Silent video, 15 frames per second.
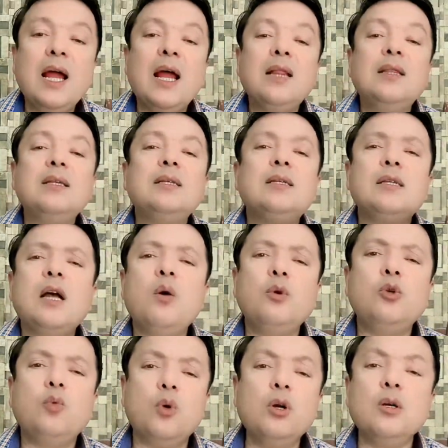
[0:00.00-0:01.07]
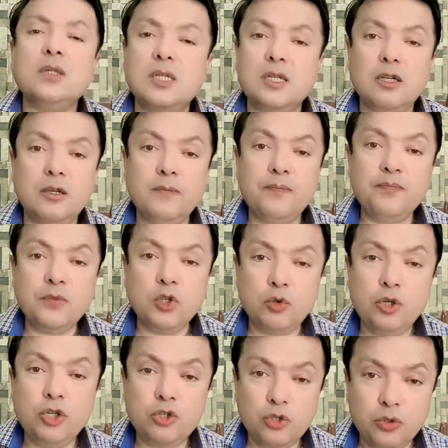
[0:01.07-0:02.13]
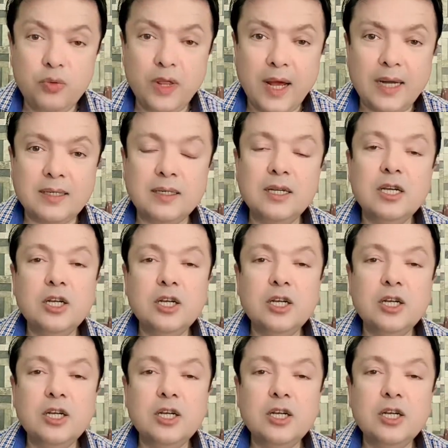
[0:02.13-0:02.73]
And this is how it works. You need to do that.